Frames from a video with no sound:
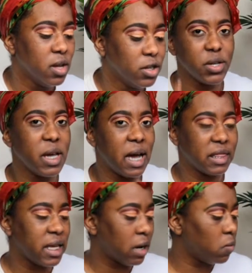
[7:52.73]
So yeah, I
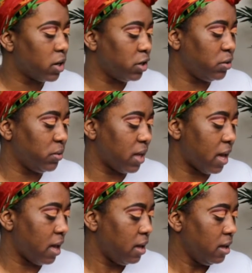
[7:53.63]
think I want to do
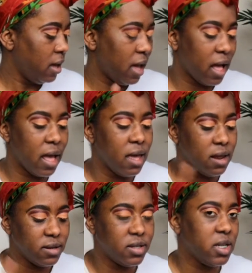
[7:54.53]
that and